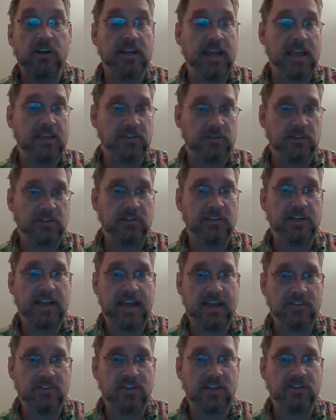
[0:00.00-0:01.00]
It
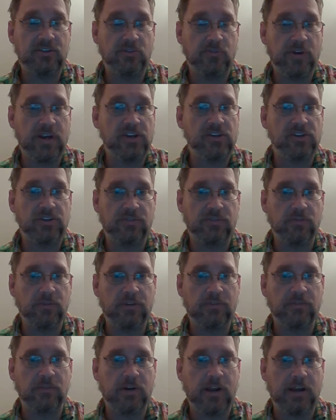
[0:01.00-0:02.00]
has a duration of
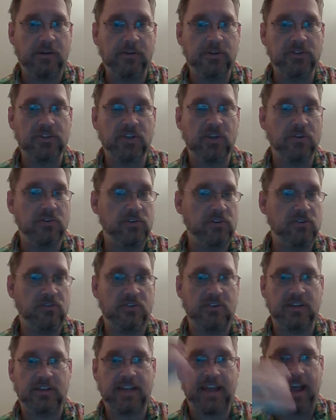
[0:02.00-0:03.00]
24 hours, so you
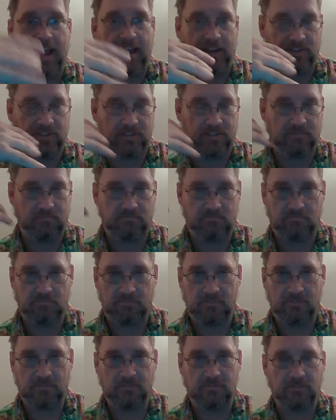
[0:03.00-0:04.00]
cast it.
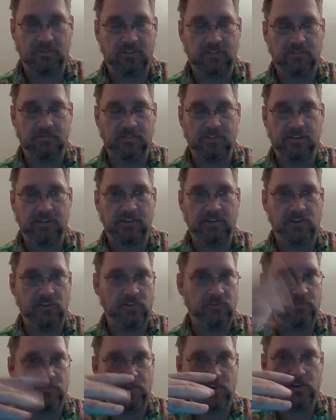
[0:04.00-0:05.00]

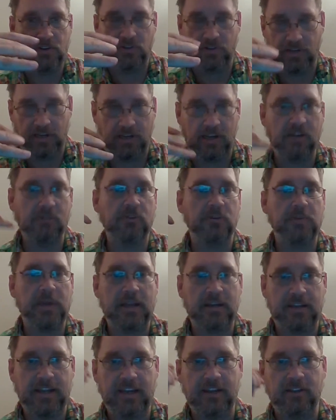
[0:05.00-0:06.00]
You're like, oh, we're
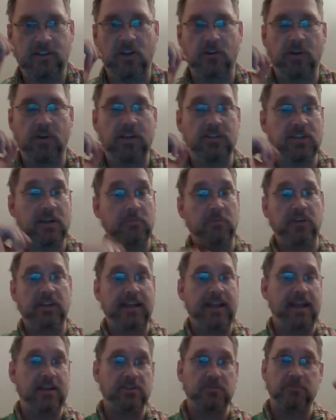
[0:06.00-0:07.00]
about to take a long rest. I'm going to
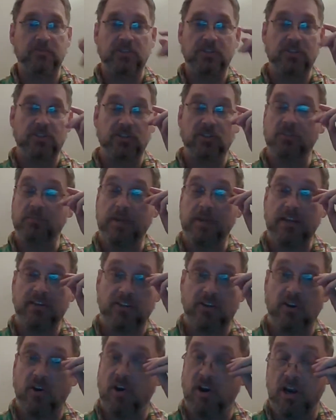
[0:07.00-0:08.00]
cast Nystul's
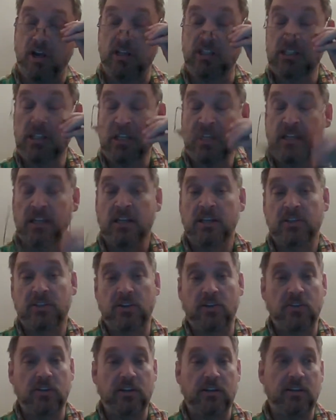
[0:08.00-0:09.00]
Magic Aura
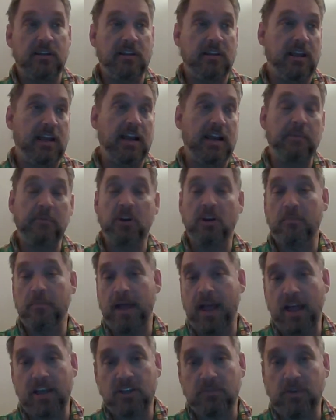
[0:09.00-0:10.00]
and I'm going to
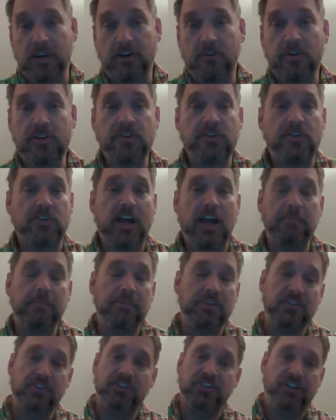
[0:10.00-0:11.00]
mask my creature type
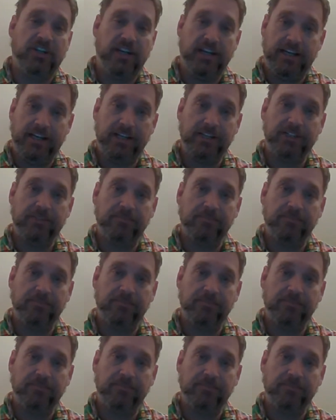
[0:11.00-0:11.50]
as a giant.